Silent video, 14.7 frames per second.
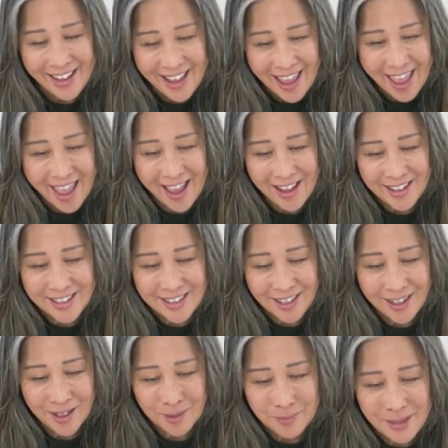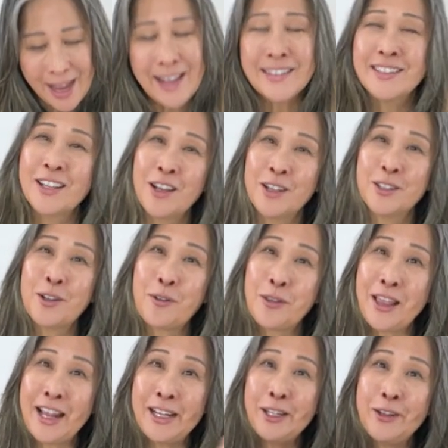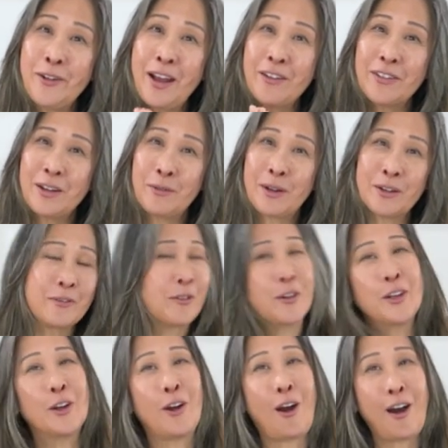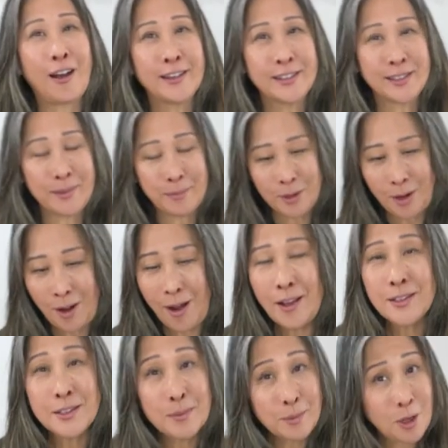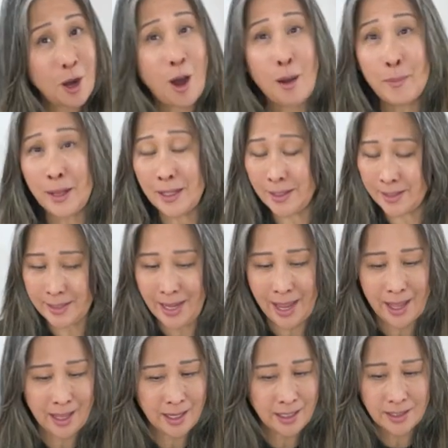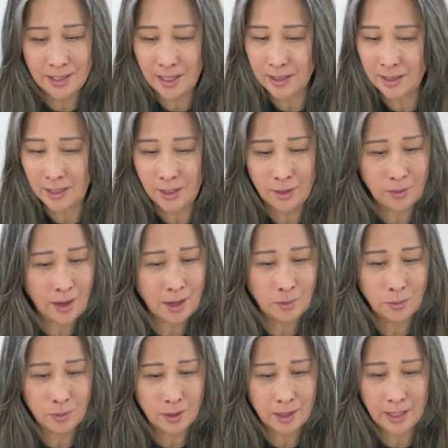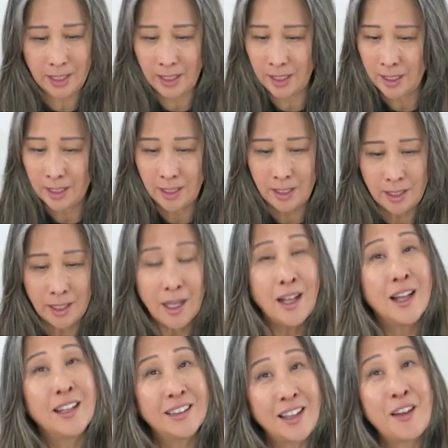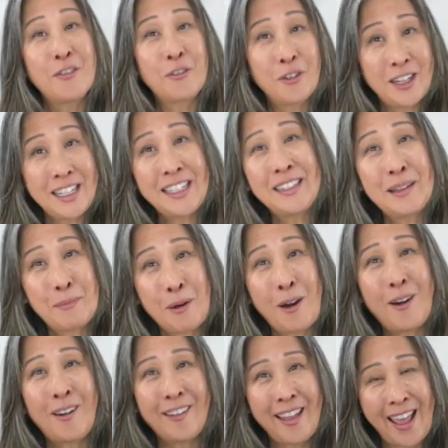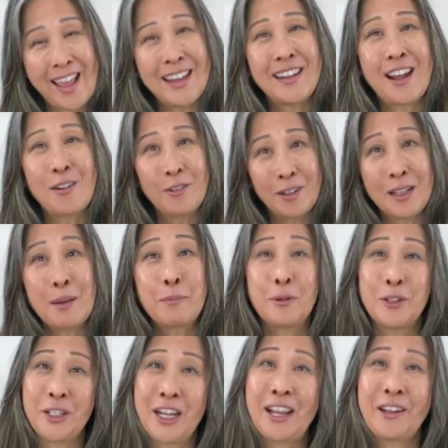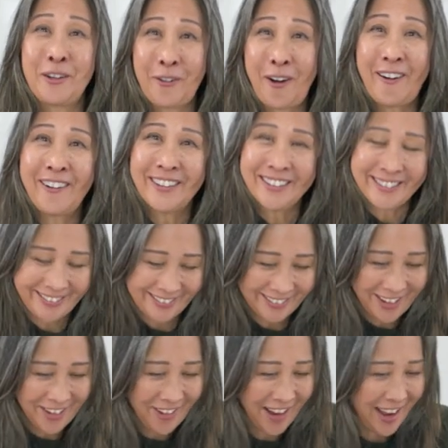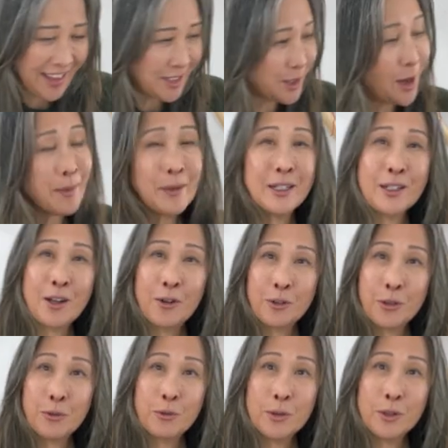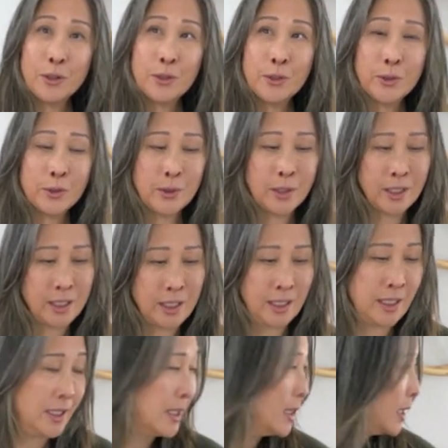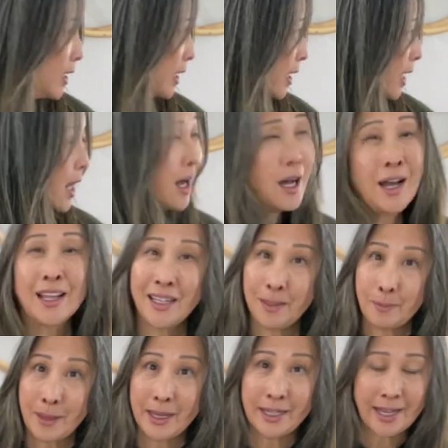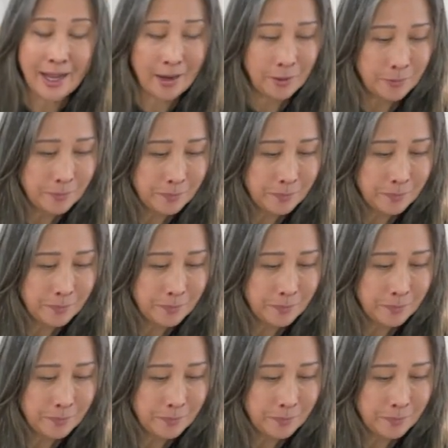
And yes, so thank you everyone for your awesome, awesome comments. And, you know, I really love reading them all, and I really appreciate you all. Okay, so I'm going to go through eBay now.